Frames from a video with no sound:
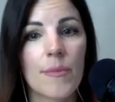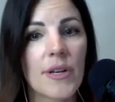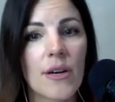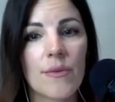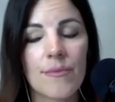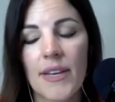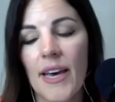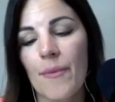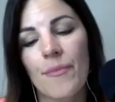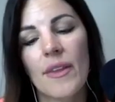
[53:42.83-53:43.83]
Let me go.
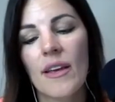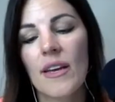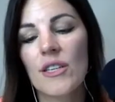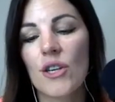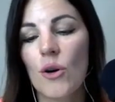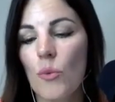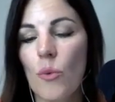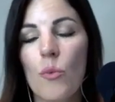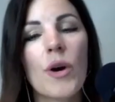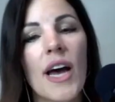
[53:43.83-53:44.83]
Okay. So
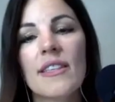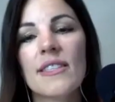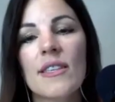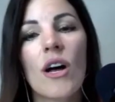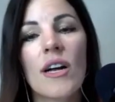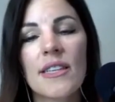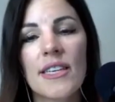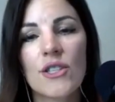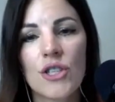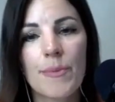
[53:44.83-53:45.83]
and lots of
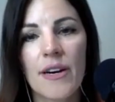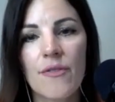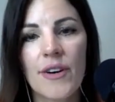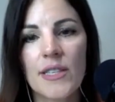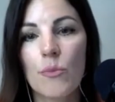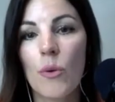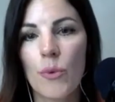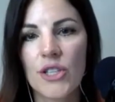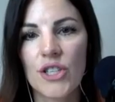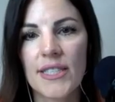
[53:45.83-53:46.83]
these are just paraphrasing what
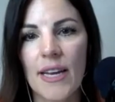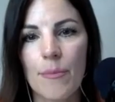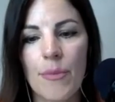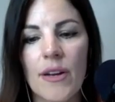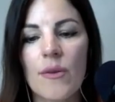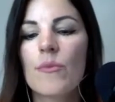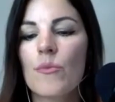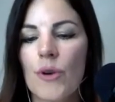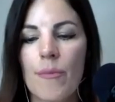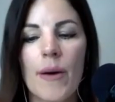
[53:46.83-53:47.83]
we just said, but
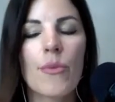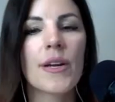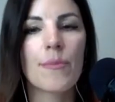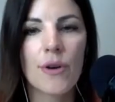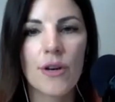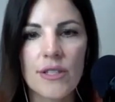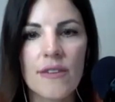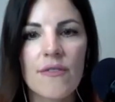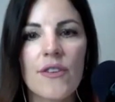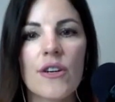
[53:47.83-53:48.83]
remembering
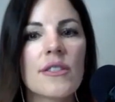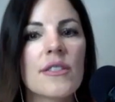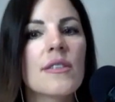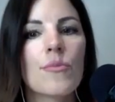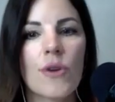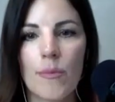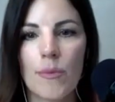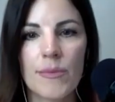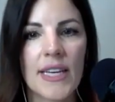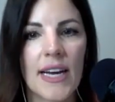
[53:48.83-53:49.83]
person first,
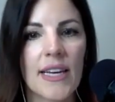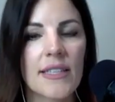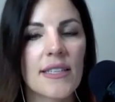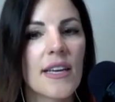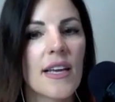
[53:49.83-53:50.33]
problem second.